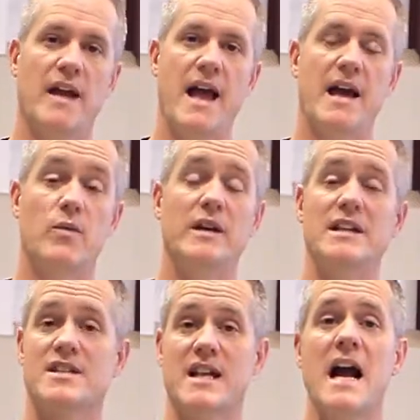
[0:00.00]
had and we
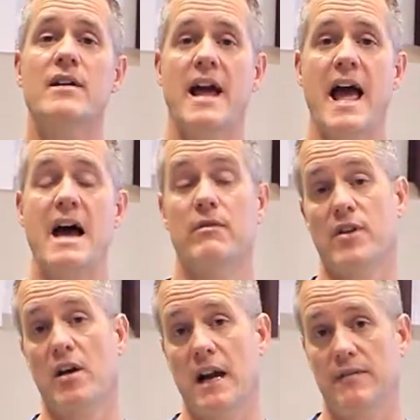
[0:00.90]
desire to have with
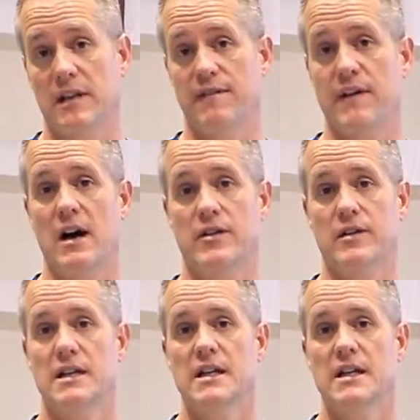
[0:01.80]
our Heavenly Father,